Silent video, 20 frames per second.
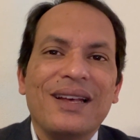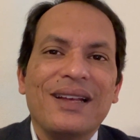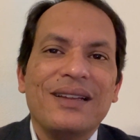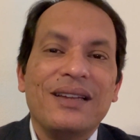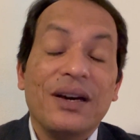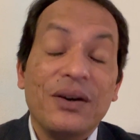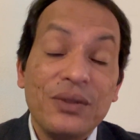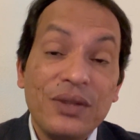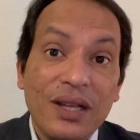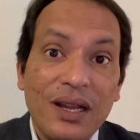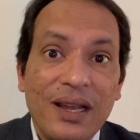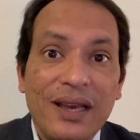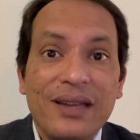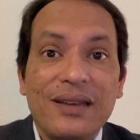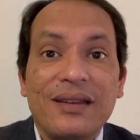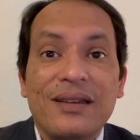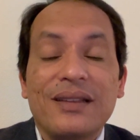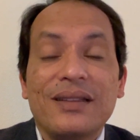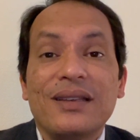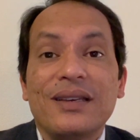Down the line
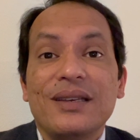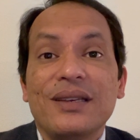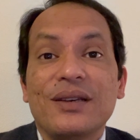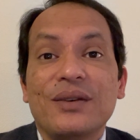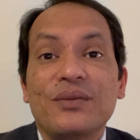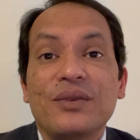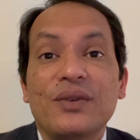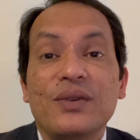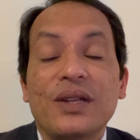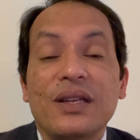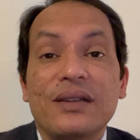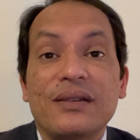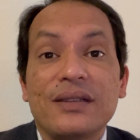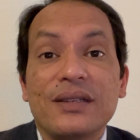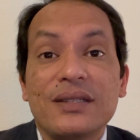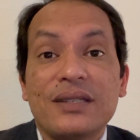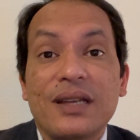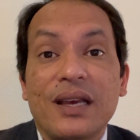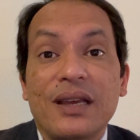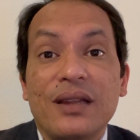another year, we will
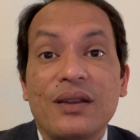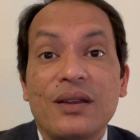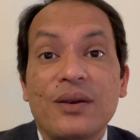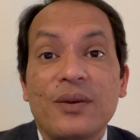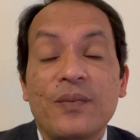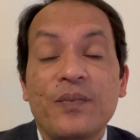understand